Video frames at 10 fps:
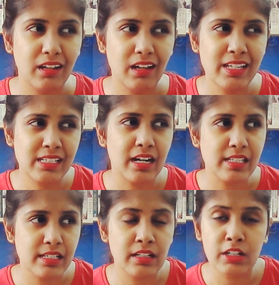is
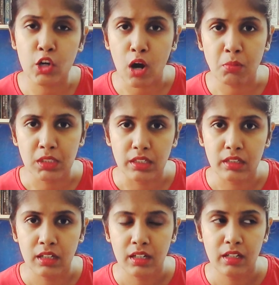considered normal,
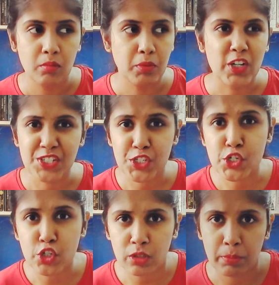because it
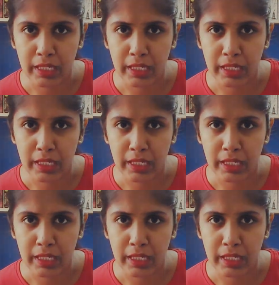should